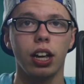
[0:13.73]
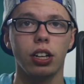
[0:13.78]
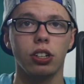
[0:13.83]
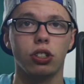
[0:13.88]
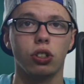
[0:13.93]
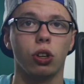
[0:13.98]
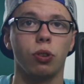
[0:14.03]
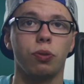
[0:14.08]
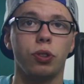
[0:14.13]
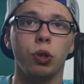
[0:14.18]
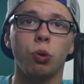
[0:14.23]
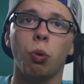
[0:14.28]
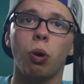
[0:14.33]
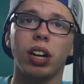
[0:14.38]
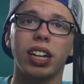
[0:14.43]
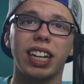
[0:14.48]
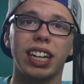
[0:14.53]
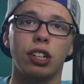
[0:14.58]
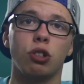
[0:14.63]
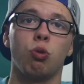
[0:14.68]
So if you
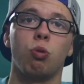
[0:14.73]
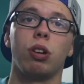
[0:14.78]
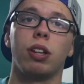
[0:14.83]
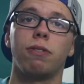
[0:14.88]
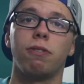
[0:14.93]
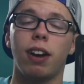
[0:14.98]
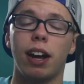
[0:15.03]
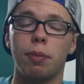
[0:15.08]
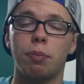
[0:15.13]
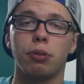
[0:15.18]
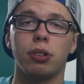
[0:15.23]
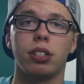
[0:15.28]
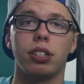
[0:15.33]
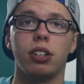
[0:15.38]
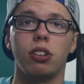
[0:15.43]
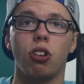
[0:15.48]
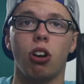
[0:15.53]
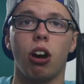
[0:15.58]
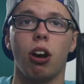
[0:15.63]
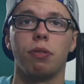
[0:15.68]
want to get
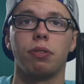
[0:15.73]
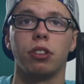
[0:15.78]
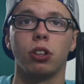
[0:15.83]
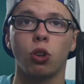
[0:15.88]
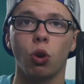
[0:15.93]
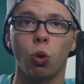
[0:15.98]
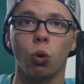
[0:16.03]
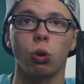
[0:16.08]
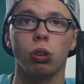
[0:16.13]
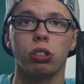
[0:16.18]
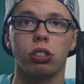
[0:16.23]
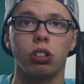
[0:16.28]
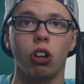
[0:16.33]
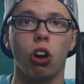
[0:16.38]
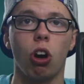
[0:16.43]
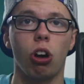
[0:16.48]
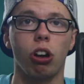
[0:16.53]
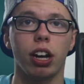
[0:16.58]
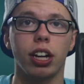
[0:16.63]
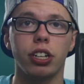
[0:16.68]
25% off the course,
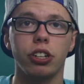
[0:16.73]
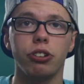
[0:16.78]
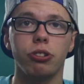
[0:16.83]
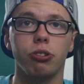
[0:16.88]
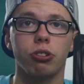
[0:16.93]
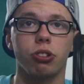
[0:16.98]
all you have to do